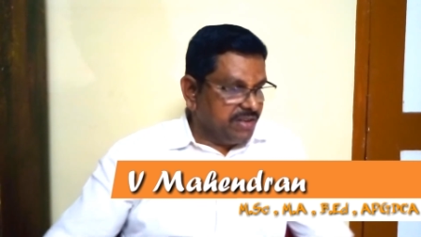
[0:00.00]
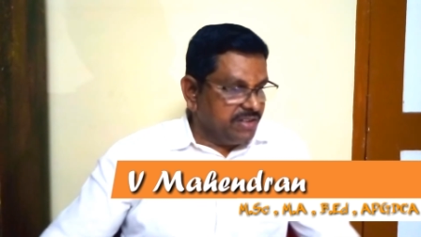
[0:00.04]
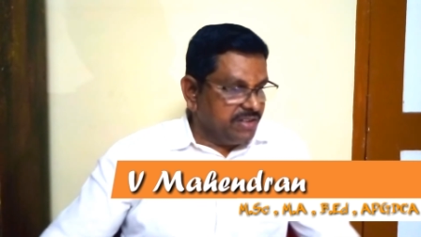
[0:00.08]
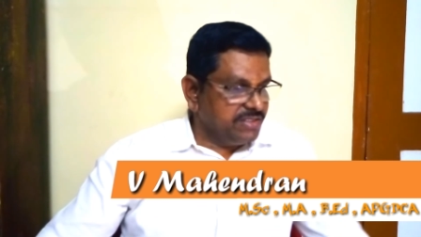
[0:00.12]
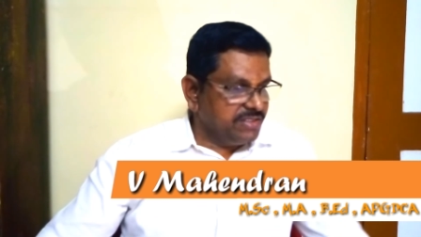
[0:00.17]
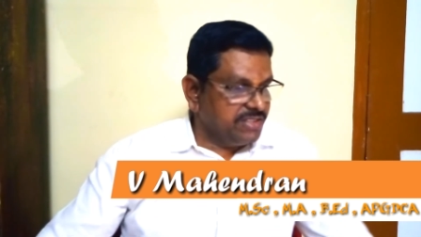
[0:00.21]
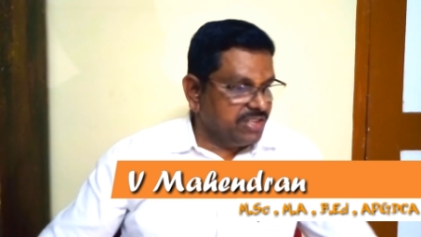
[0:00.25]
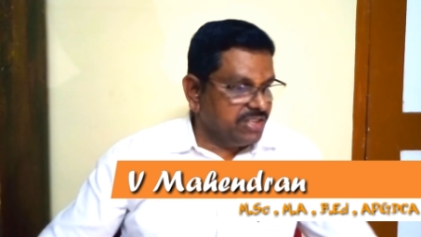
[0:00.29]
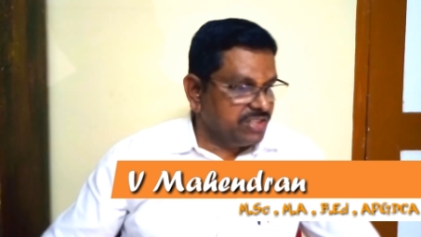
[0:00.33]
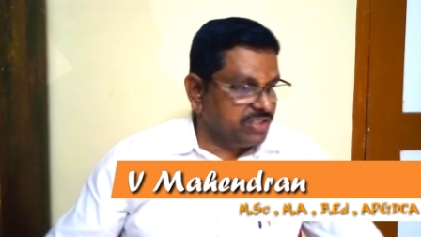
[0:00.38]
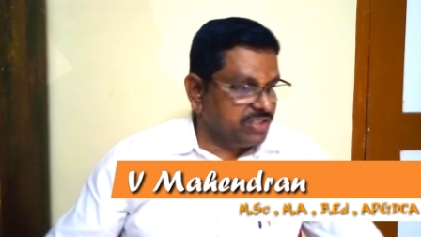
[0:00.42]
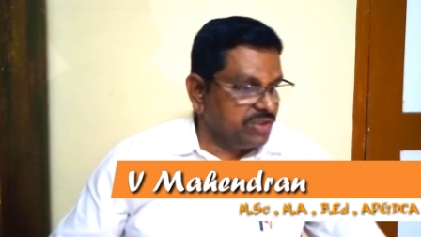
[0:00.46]

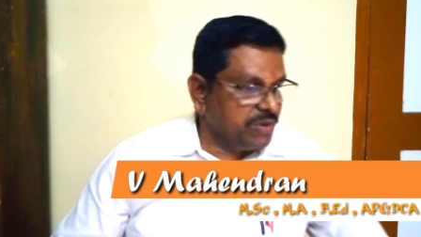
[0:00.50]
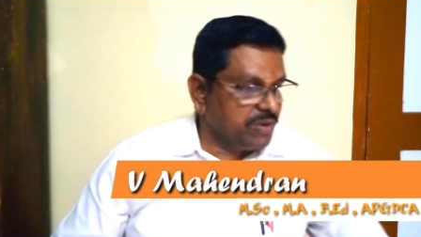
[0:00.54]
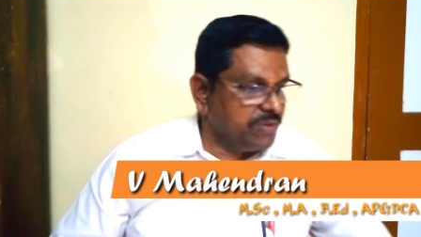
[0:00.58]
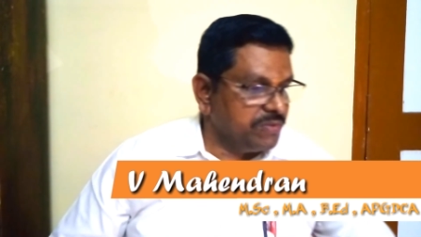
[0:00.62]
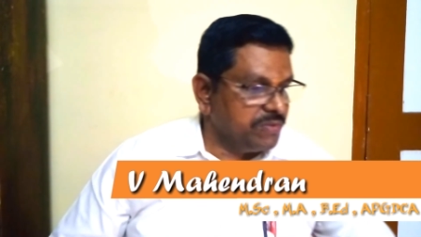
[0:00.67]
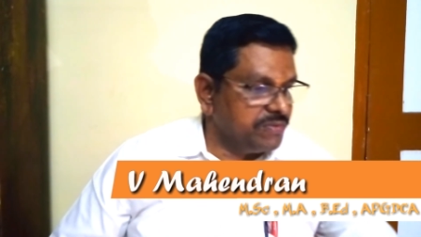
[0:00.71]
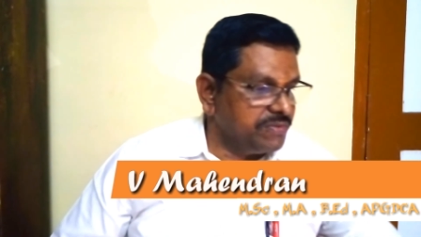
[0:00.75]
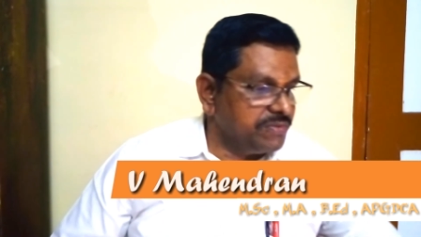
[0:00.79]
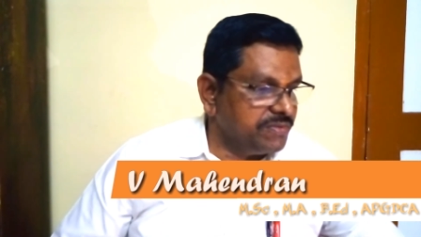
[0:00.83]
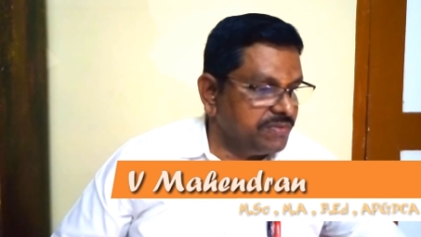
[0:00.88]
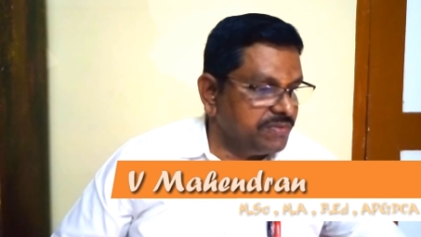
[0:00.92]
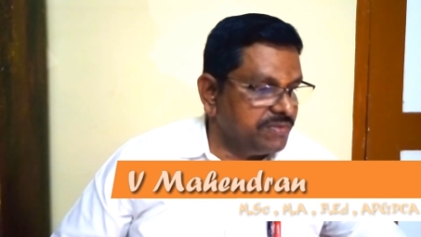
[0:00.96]
just now
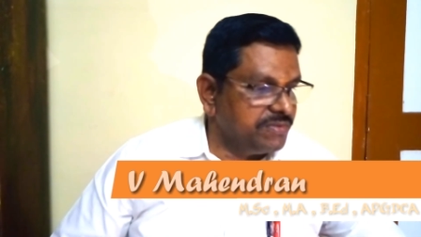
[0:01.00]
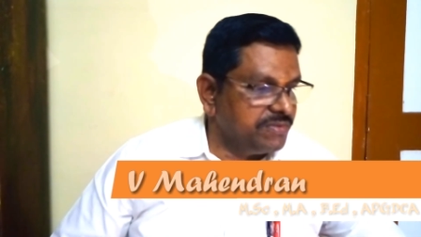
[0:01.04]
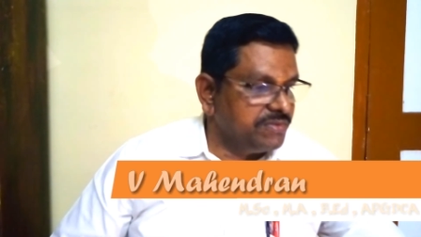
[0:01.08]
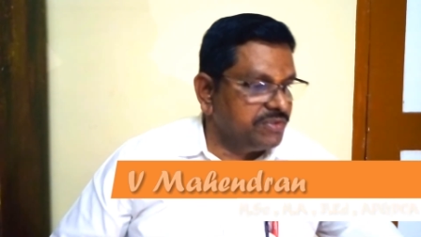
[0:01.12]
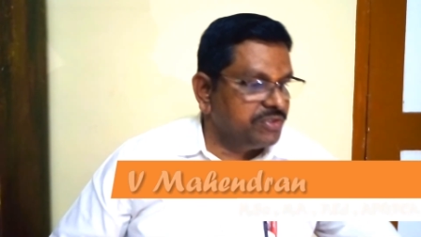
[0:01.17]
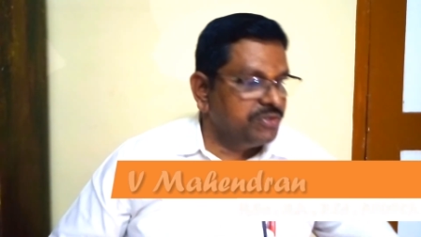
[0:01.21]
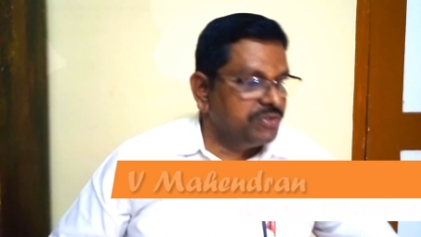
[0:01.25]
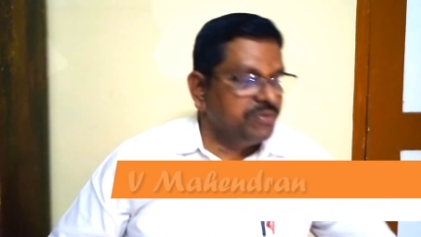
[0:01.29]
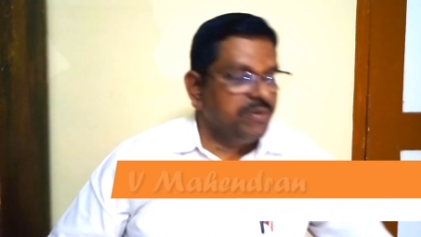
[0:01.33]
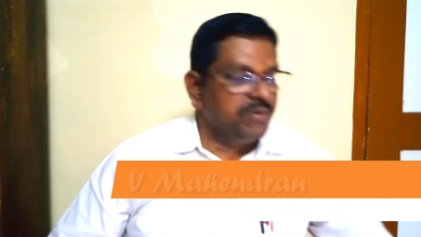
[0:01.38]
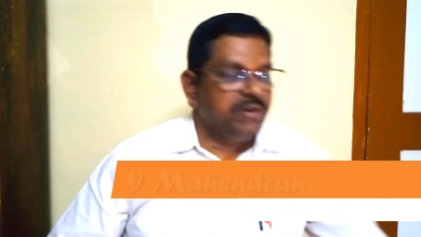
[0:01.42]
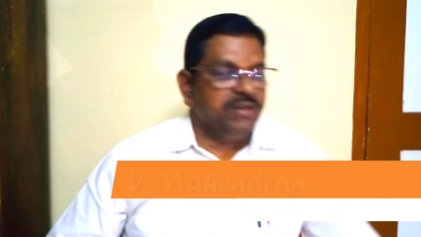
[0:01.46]
to
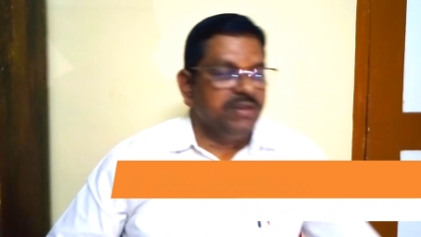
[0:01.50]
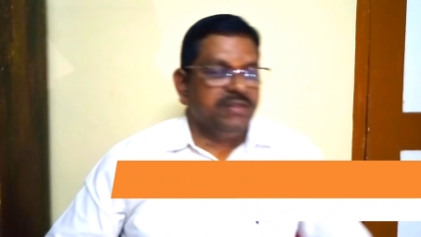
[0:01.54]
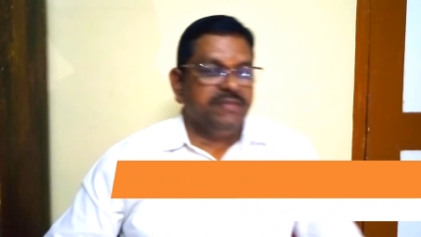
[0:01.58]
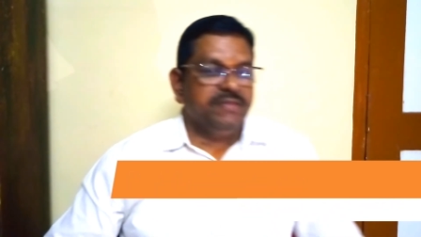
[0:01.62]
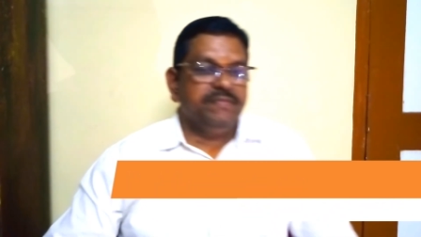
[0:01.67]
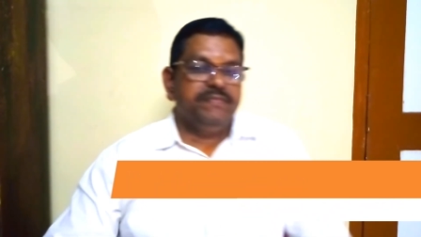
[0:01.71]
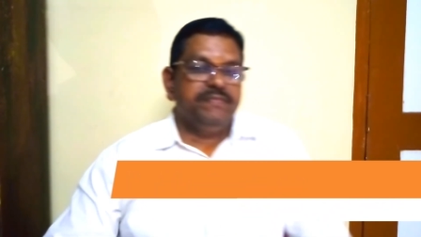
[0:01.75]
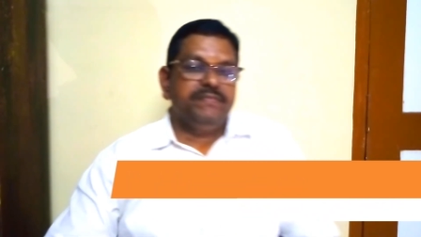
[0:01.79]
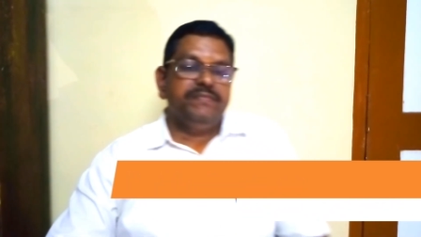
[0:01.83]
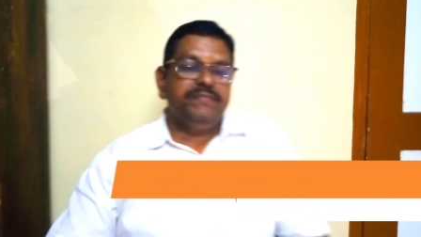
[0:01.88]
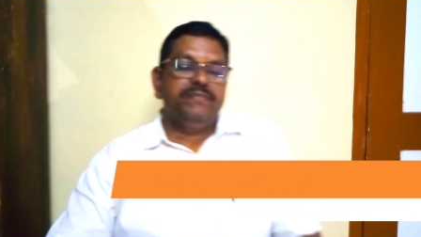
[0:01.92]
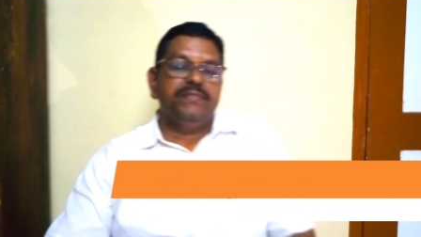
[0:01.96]
you all.
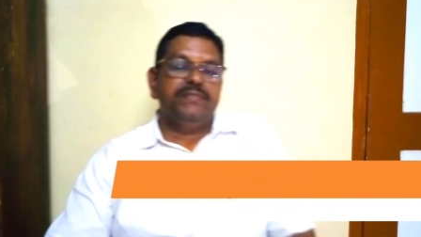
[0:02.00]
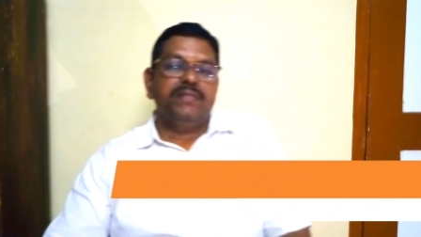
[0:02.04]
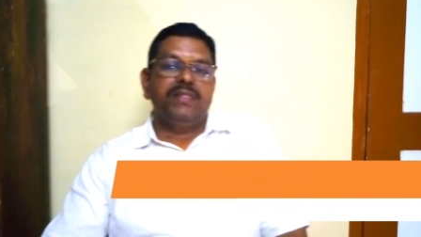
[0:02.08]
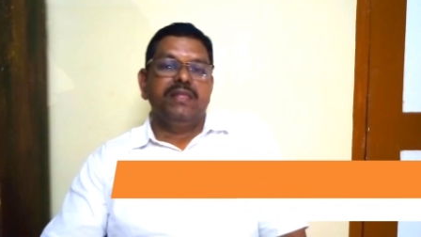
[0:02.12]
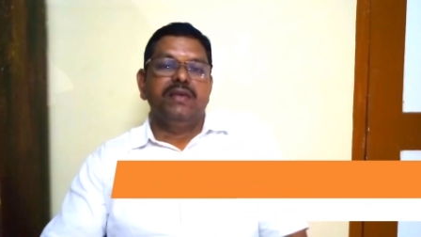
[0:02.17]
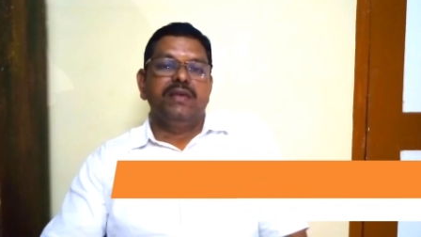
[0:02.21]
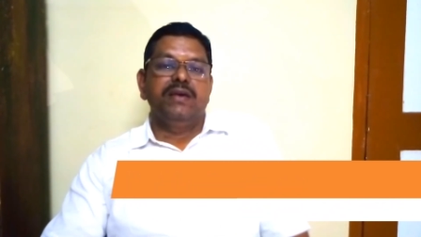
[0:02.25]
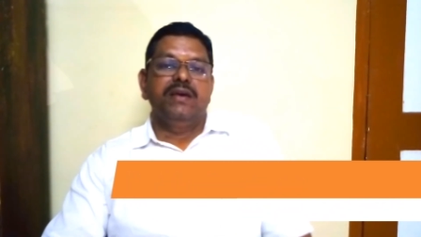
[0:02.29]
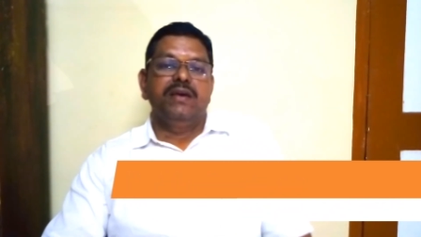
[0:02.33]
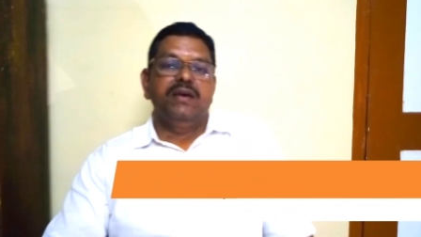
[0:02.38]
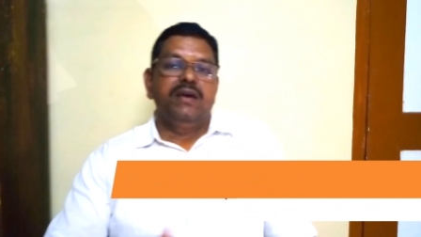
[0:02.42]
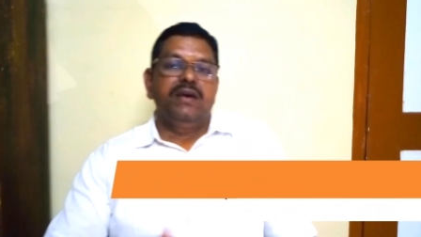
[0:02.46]

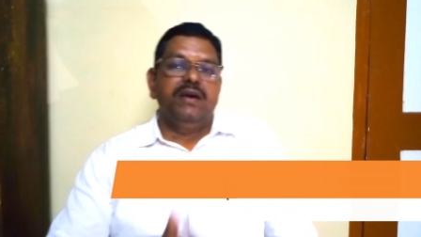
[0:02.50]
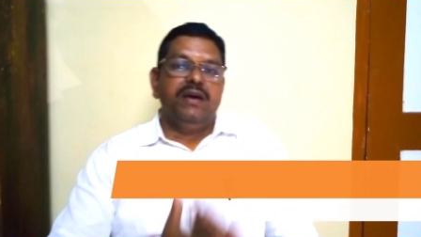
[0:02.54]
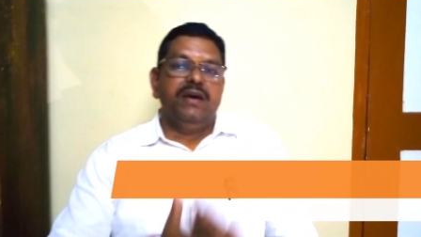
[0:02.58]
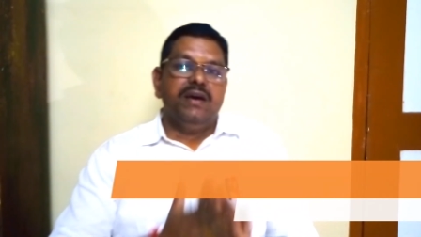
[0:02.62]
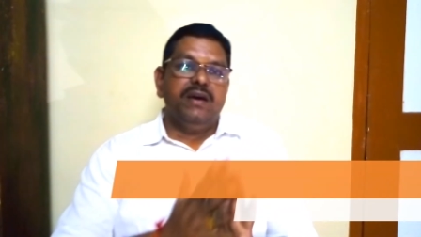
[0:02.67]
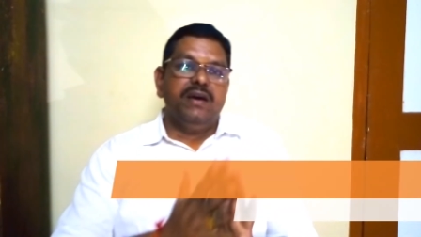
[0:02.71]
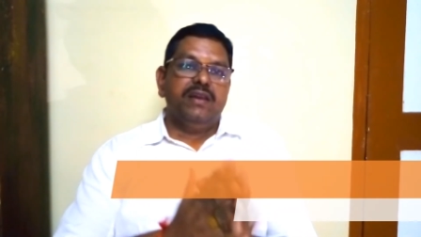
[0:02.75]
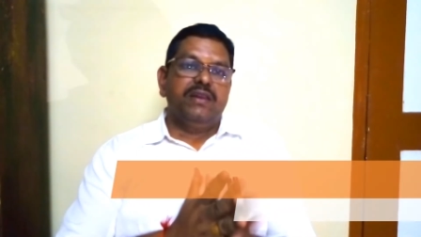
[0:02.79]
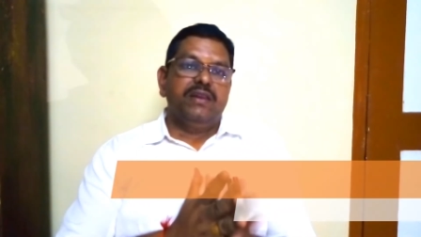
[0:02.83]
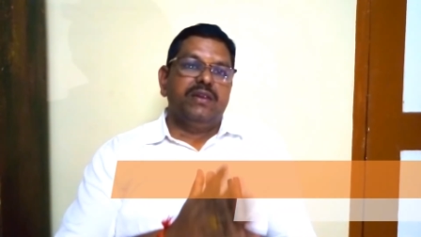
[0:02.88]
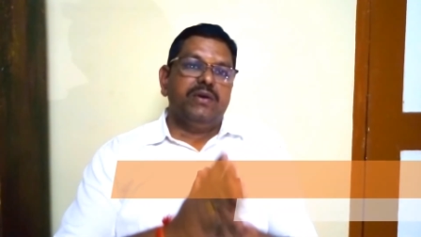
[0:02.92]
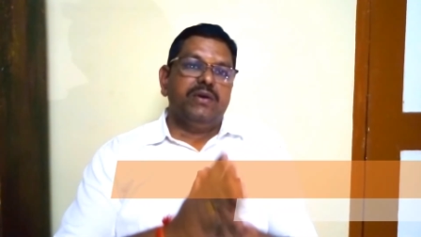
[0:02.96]

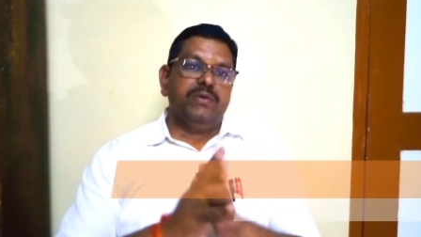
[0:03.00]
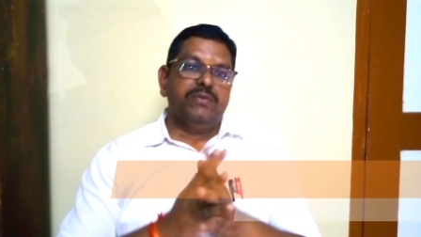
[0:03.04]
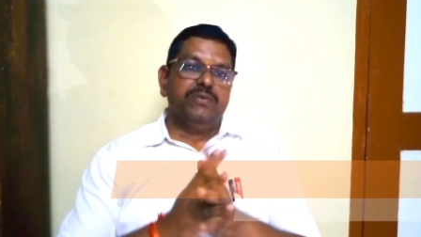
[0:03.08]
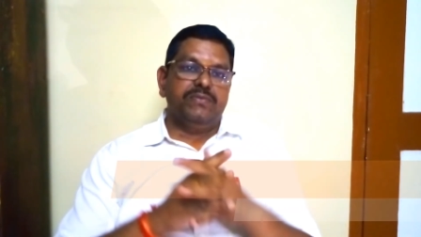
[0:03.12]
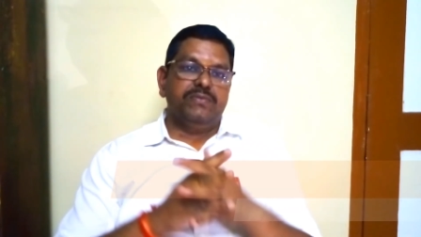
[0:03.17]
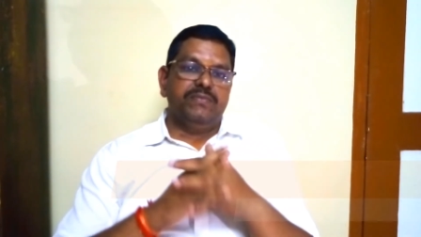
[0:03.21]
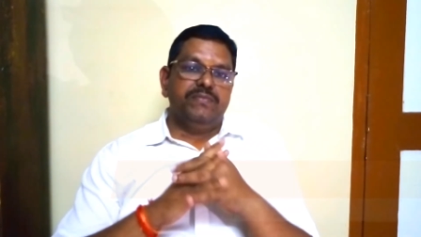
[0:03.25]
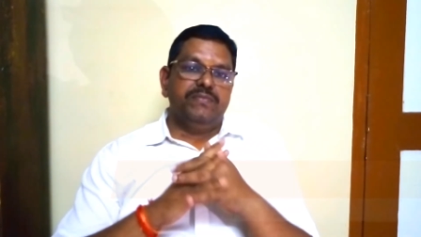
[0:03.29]
And now,